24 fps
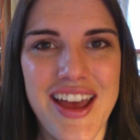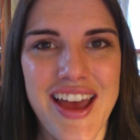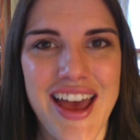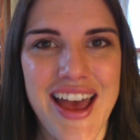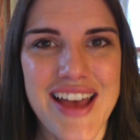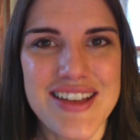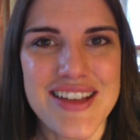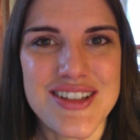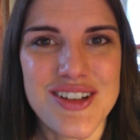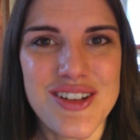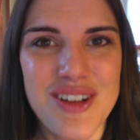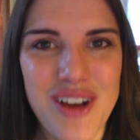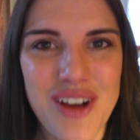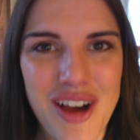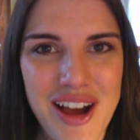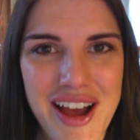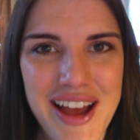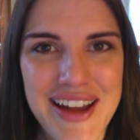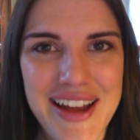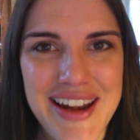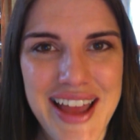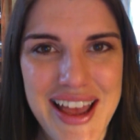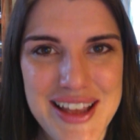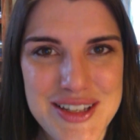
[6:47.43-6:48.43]
as
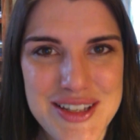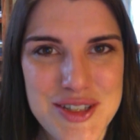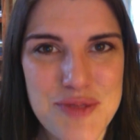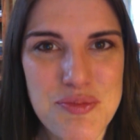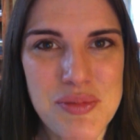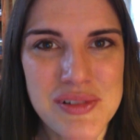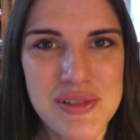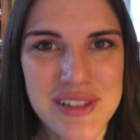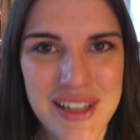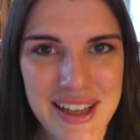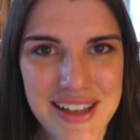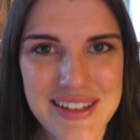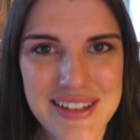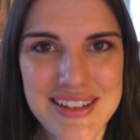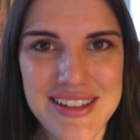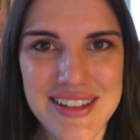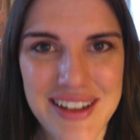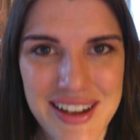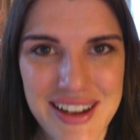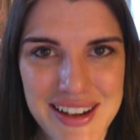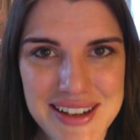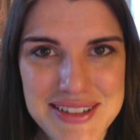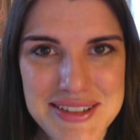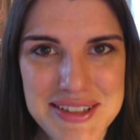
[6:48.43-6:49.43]
god has
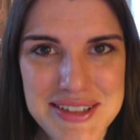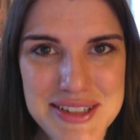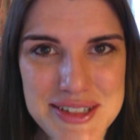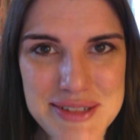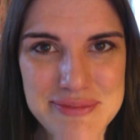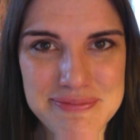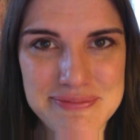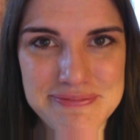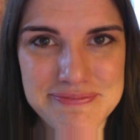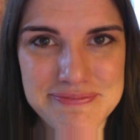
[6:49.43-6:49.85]
planted us